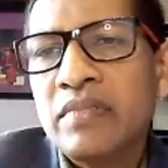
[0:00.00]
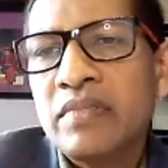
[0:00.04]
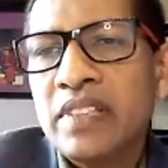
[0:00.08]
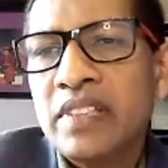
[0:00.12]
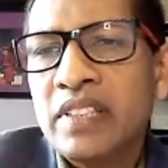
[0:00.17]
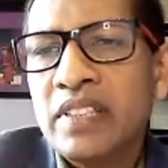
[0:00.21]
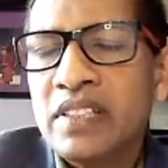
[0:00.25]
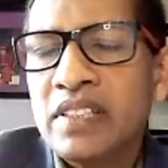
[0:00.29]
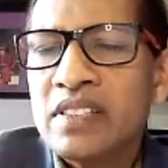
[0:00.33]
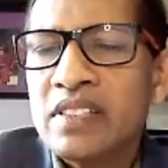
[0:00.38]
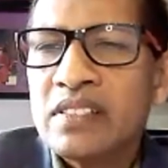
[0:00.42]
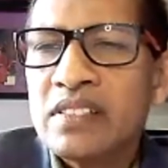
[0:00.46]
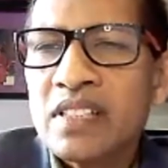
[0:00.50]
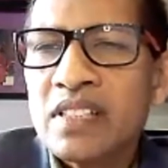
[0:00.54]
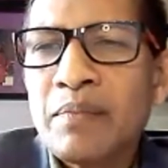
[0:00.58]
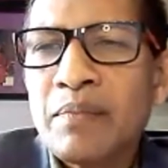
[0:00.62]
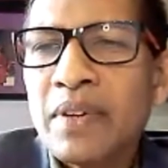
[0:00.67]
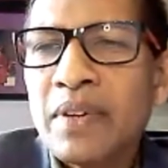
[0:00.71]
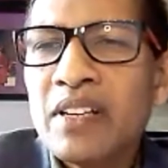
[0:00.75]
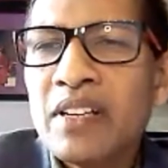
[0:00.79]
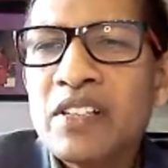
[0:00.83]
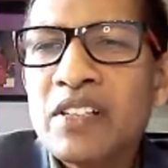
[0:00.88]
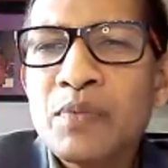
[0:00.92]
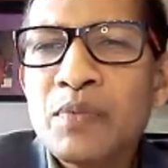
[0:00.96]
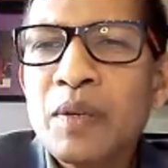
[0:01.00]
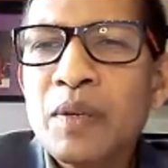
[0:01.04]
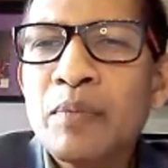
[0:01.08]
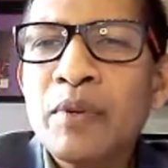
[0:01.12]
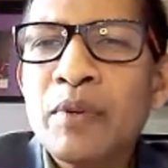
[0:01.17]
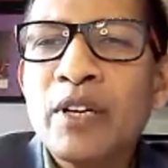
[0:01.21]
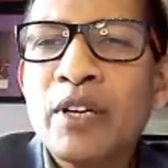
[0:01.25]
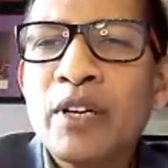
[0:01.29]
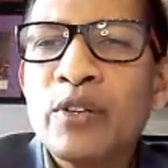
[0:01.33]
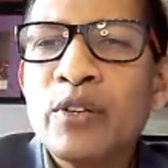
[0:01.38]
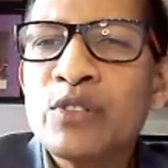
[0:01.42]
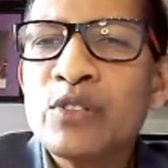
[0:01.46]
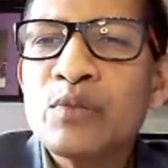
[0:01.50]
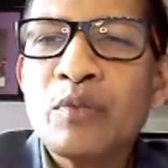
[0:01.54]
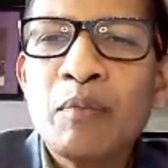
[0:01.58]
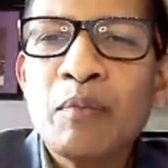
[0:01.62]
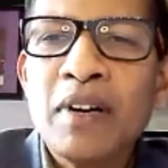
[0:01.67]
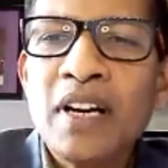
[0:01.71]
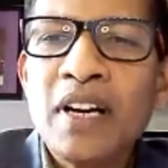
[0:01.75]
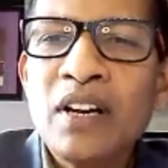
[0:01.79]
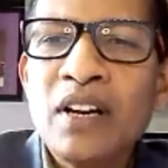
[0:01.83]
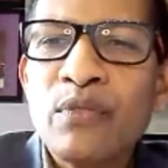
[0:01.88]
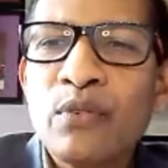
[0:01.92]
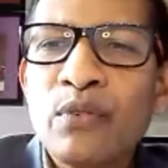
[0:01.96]
Yes, sometimes people use
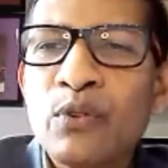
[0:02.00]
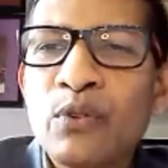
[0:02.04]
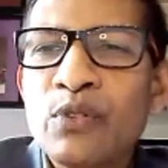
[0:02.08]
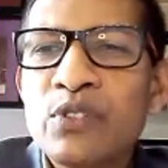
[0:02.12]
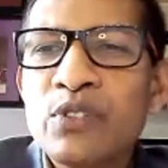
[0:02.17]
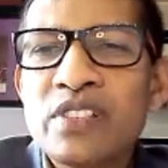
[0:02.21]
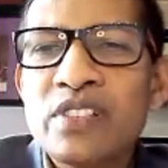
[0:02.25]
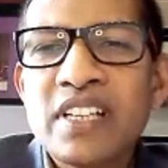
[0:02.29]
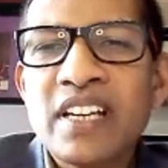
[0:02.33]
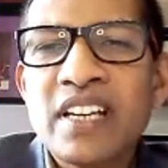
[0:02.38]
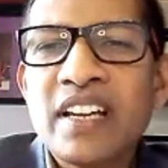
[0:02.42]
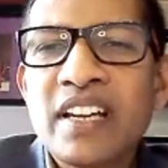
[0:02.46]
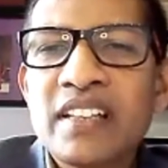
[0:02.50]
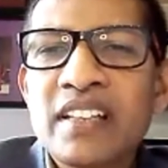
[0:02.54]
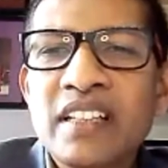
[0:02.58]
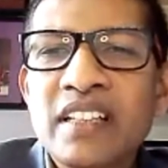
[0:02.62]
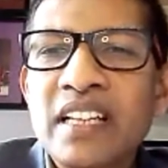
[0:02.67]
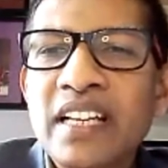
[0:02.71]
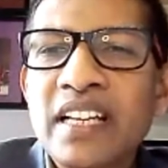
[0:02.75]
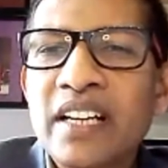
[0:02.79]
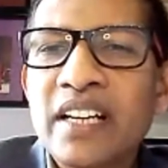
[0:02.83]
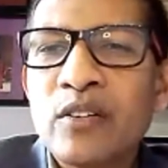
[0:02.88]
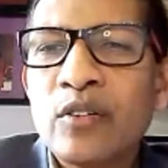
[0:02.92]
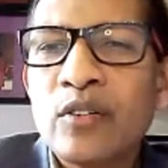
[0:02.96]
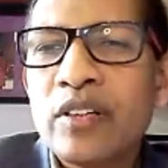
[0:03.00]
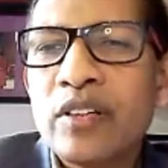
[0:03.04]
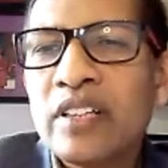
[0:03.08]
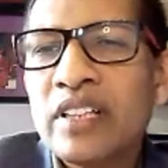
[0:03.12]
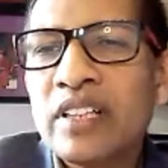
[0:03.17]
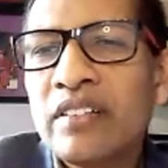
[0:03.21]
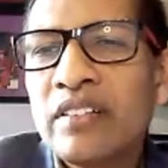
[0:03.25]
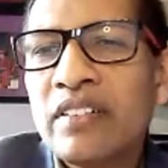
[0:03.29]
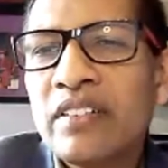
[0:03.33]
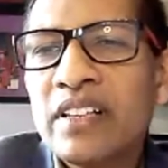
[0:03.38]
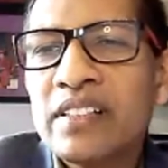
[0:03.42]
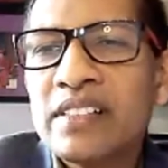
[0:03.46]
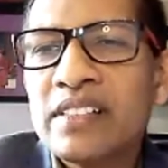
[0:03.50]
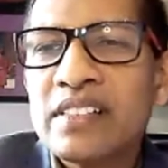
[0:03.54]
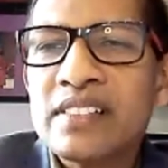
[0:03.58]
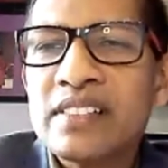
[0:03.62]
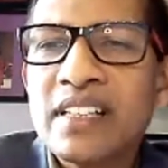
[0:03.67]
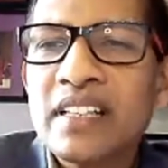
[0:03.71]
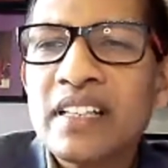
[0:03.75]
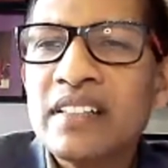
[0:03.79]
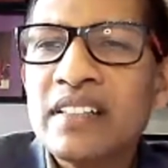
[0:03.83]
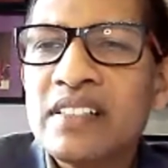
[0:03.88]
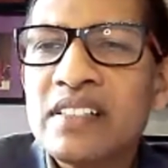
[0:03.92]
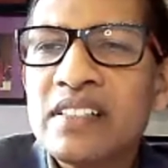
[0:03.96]
mobile phones and other electronic devices,
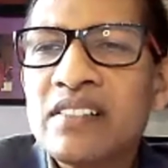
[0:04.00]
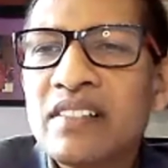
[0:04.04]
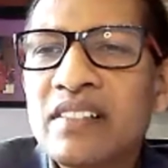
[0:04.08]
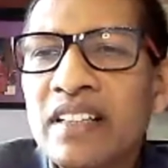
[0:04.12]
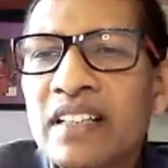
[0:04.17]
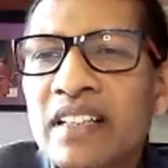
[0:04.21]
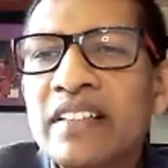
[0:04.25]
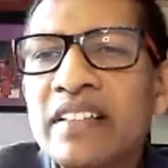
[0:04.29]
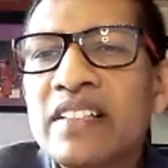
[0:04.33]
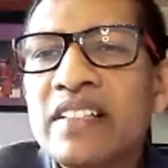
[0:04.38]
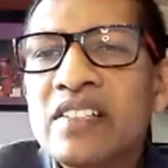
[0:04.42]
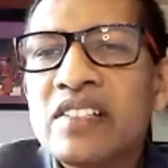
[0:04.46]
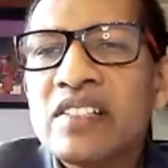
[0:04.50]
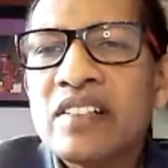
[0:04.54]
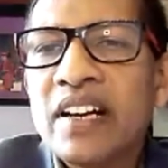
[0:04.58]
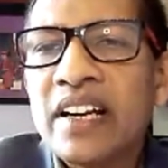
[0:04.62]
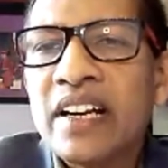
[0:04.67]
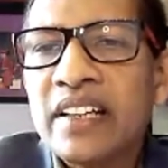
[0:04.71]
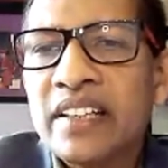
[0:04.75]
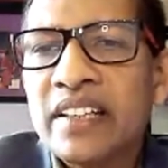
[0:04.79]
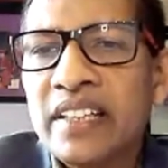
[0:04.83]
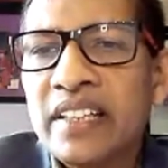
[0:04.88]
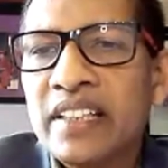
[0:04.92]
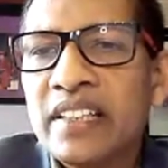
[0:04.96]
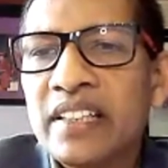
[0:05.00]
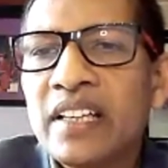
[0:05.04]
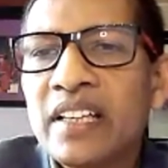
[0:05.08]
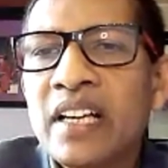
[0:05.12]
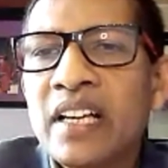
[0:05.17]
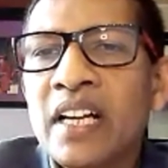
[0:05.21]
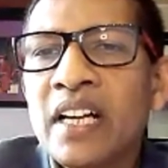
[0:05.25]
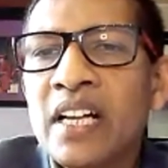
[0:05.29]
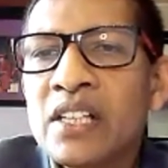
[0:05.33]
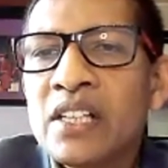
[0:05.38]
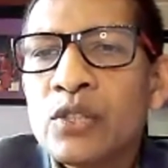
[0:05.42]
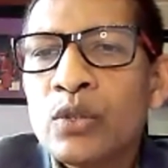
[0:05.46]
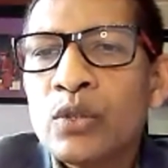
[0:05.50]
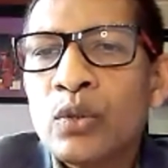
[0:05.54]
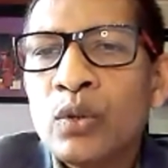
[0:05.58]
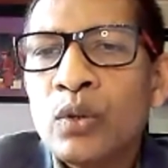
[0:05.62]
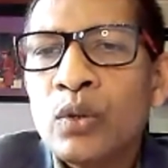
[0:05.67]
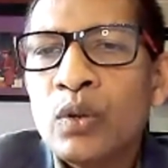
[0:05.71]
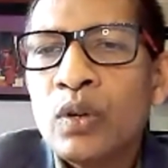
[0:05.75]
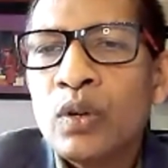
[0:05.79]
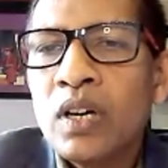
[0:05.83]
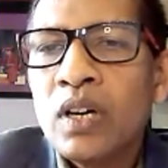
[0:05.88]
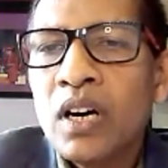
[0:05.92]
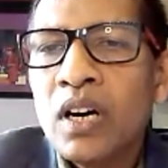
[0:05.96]
and it's really distracting. So,
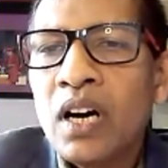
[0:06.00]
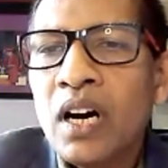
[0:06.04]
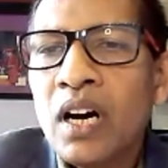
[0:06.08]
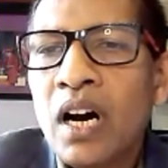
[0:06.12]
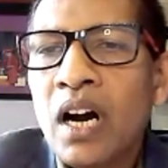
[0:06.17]
yeah.